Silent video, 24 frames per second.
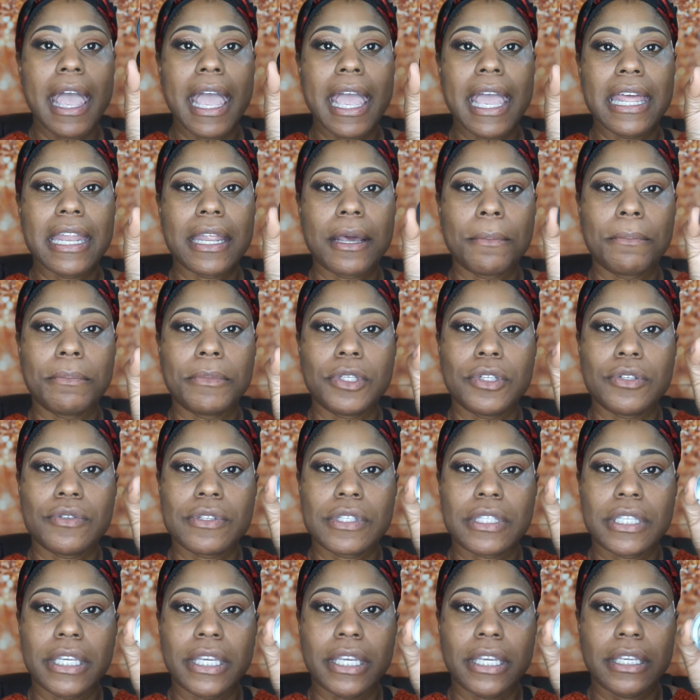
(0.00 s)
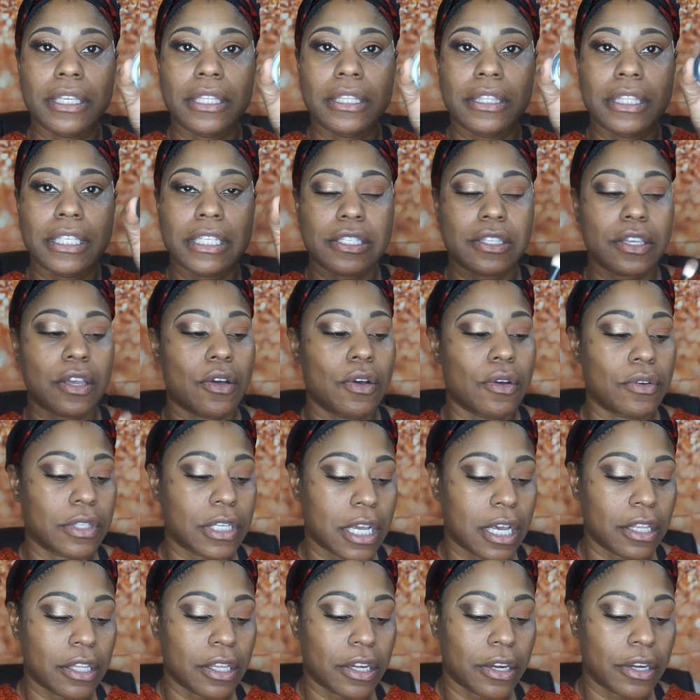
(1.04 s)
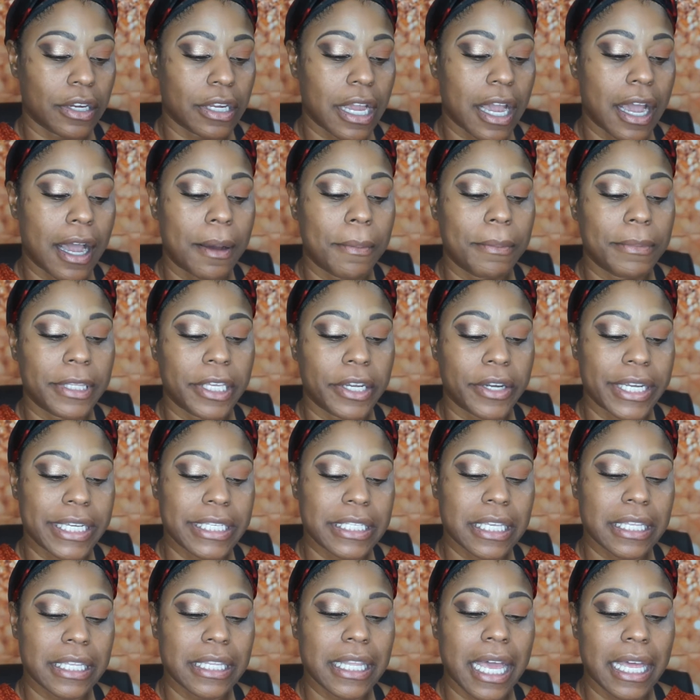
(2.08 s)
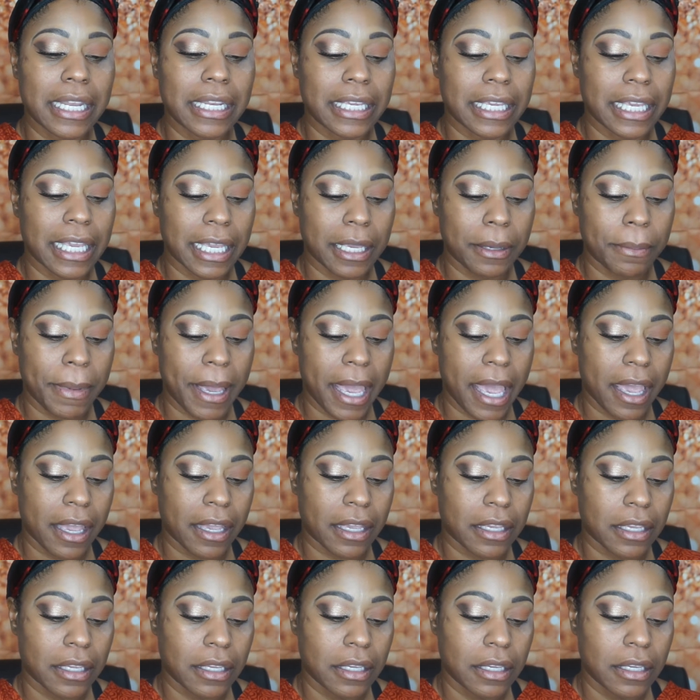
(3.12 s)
and I'm using this gold color. There is a lot of kickback